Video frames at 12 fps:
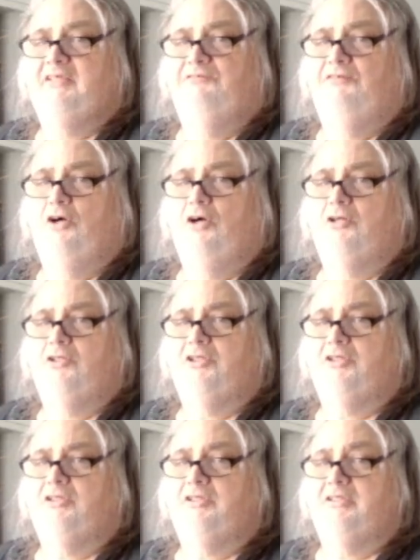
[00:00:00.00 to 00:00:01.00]

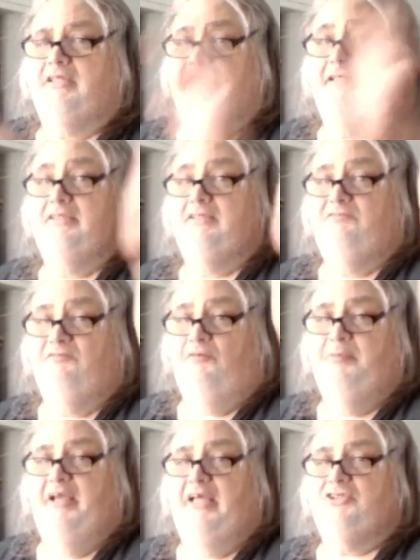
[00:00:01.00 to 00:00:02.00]
verses
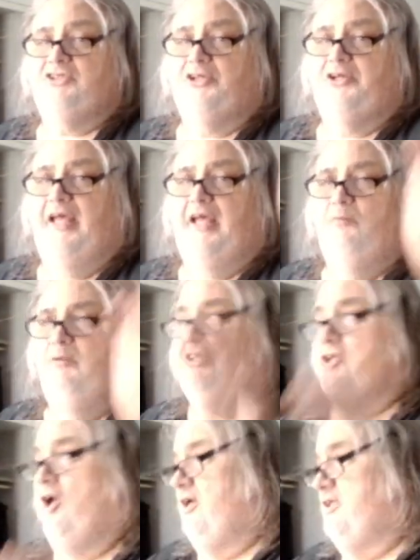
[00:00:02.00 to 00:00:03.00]
from yesterday, we
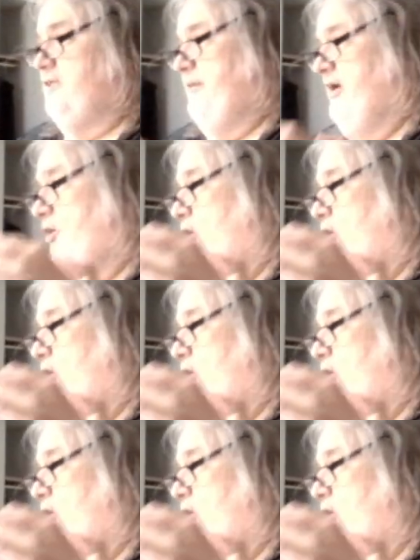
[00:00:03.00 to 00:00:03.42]
talked about